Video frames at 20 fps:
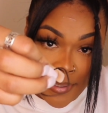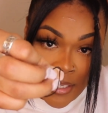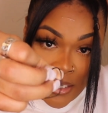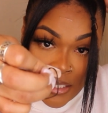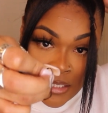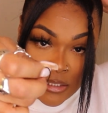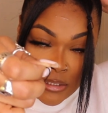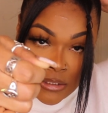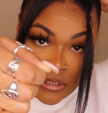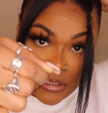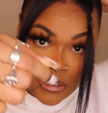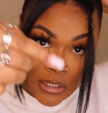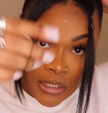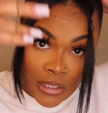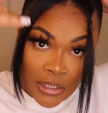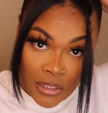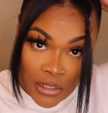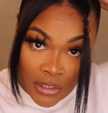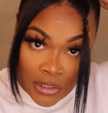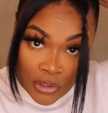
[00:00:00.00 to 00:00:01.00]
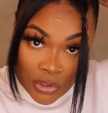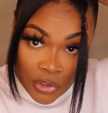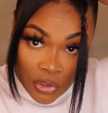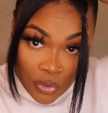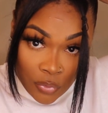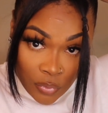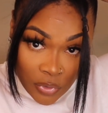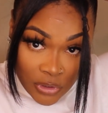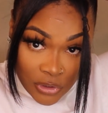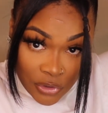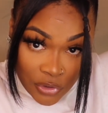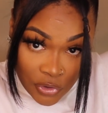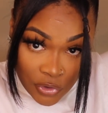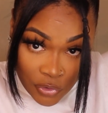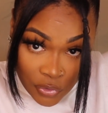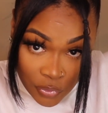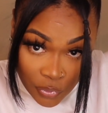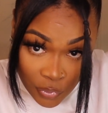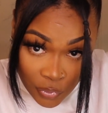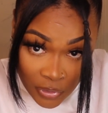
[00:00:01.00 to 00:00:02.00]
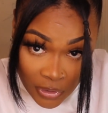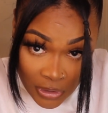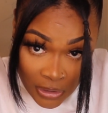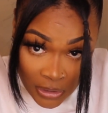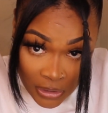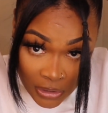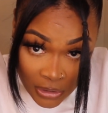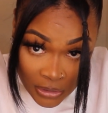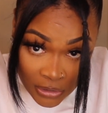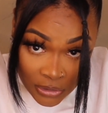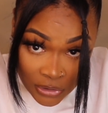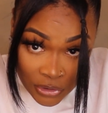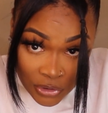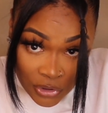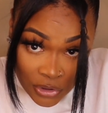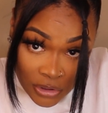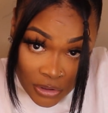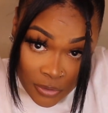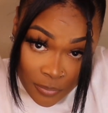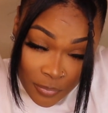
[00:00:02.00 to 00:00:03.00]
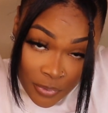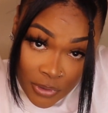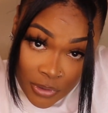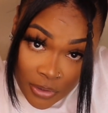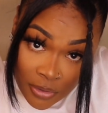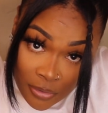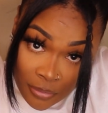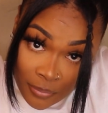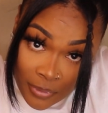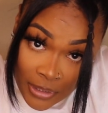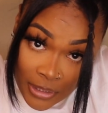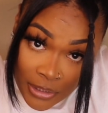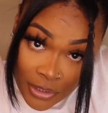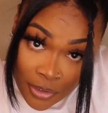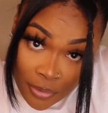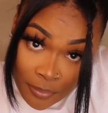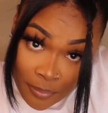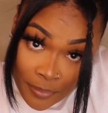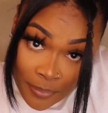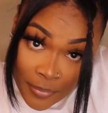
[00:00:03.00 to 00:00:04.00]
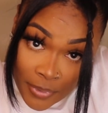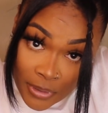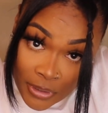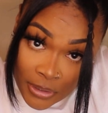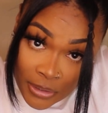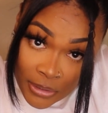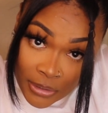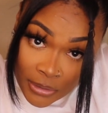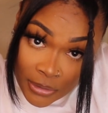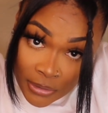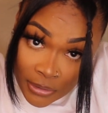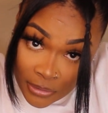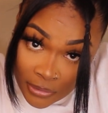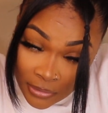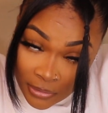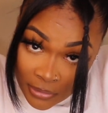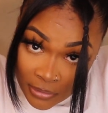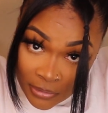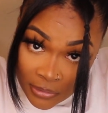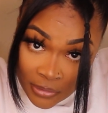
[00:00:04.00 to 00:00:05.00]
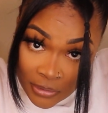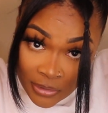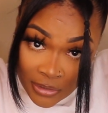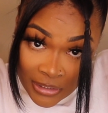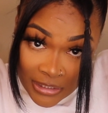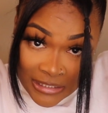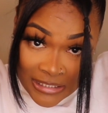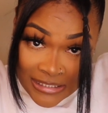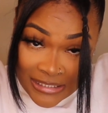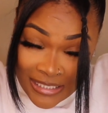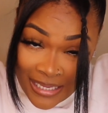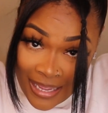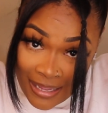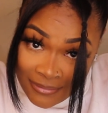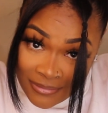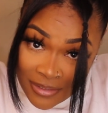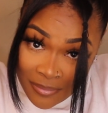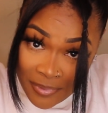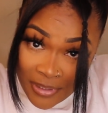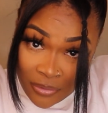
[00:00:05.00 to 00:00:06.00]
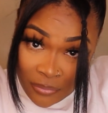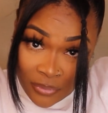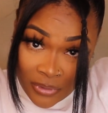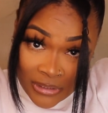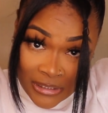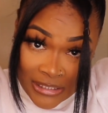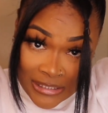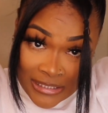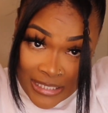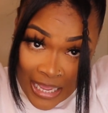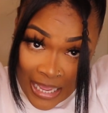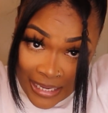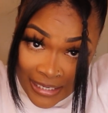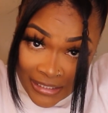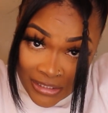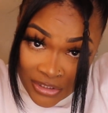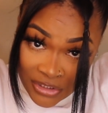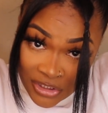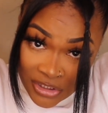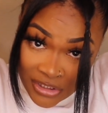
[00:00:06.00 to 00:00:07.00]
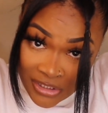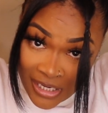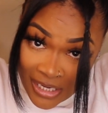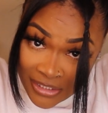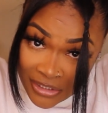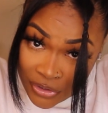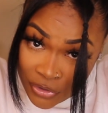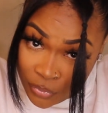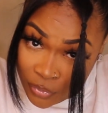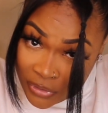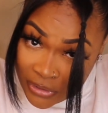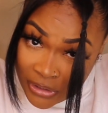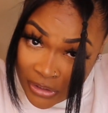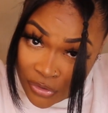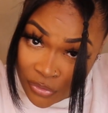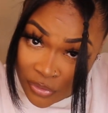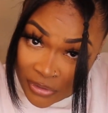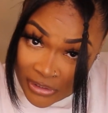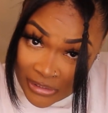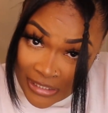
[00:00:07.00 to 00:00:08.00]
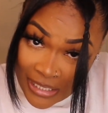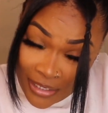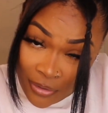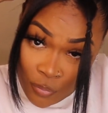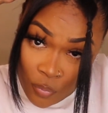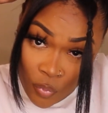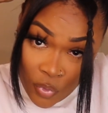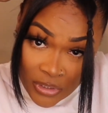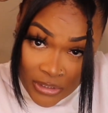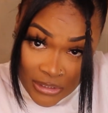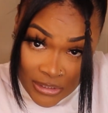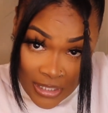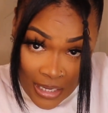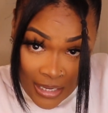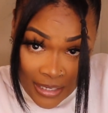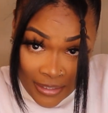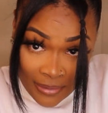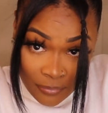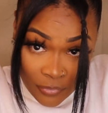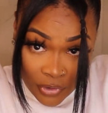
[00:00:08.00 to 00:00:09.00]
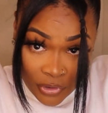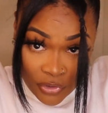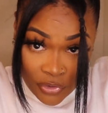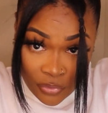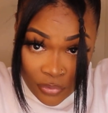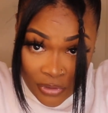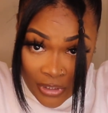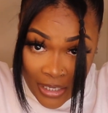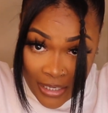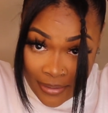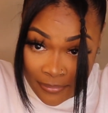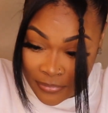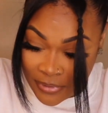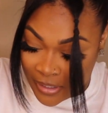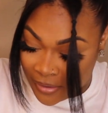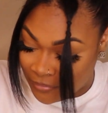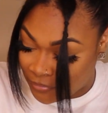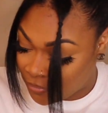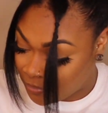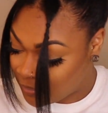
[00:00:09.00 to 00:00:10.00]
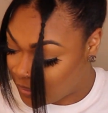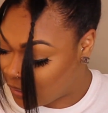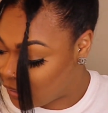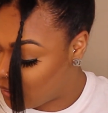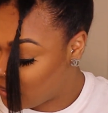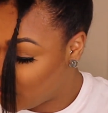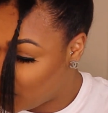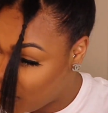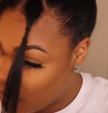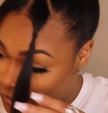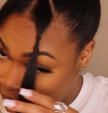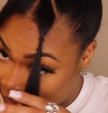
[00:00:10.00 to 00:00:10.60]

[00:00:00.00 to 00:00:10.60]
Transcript: bands and you're going to just put it around your bun. It doesn't have to be really tight. You're just kind of really doing it like one time or two times, however many.